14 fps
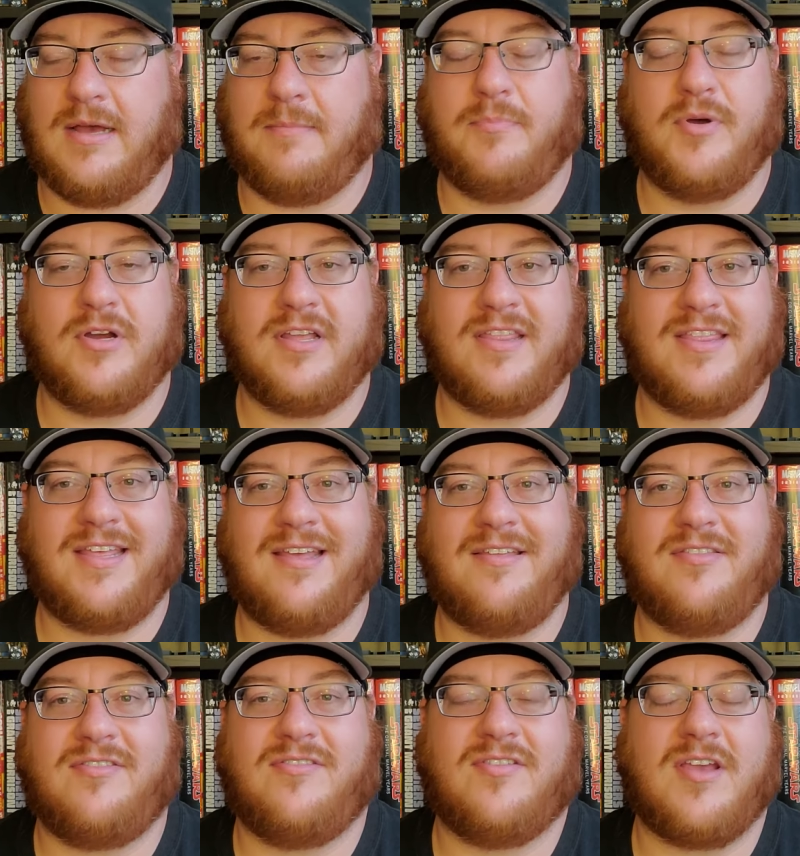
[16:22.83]
book
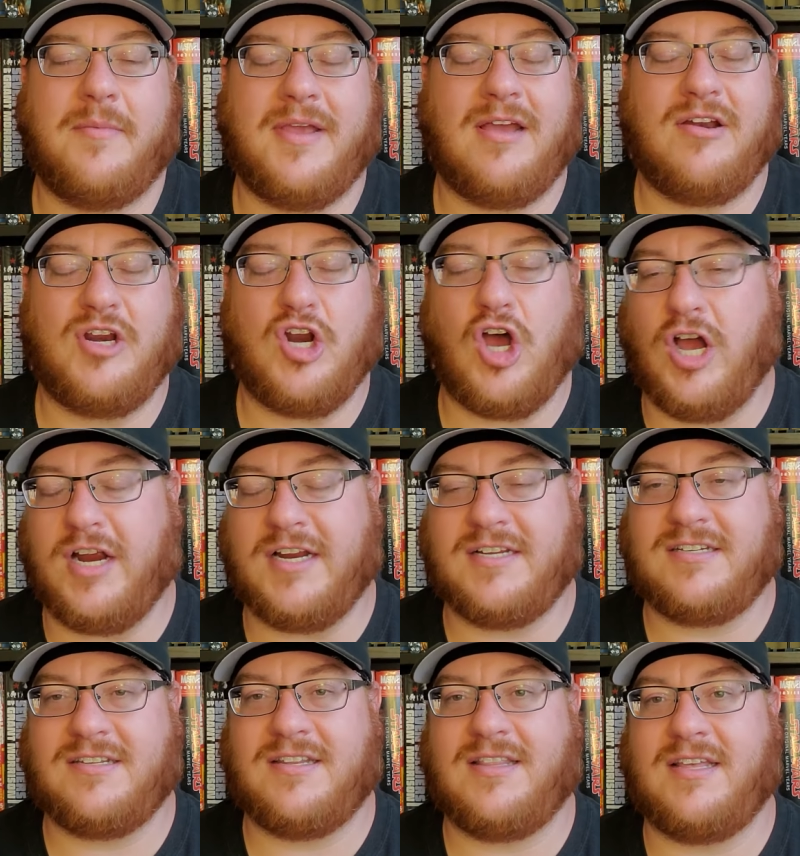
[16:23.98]
that's coming out in
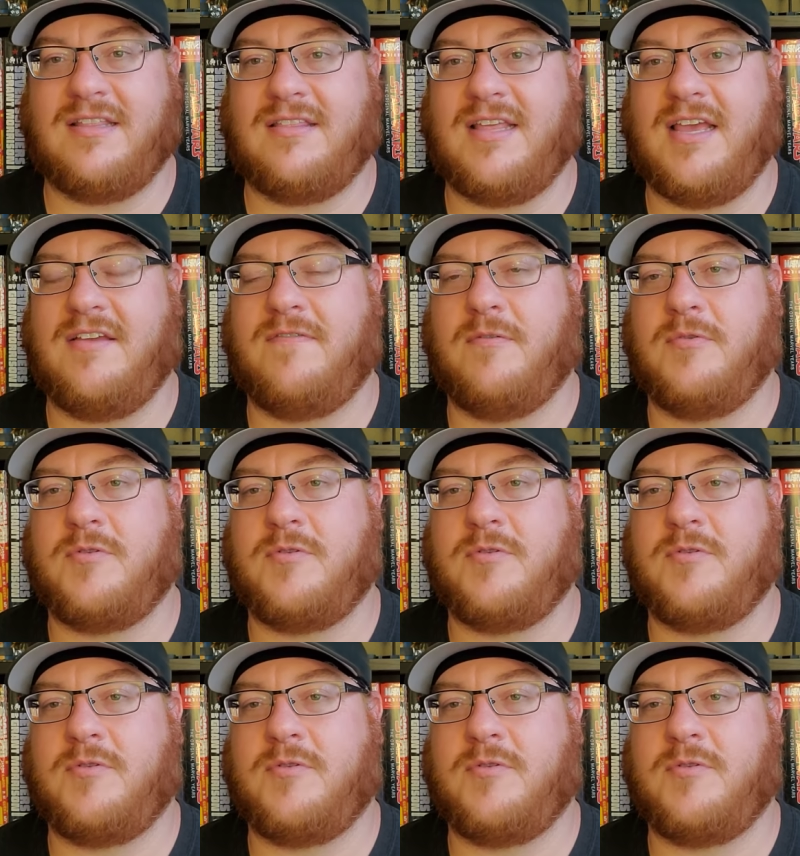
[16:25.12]
August that they've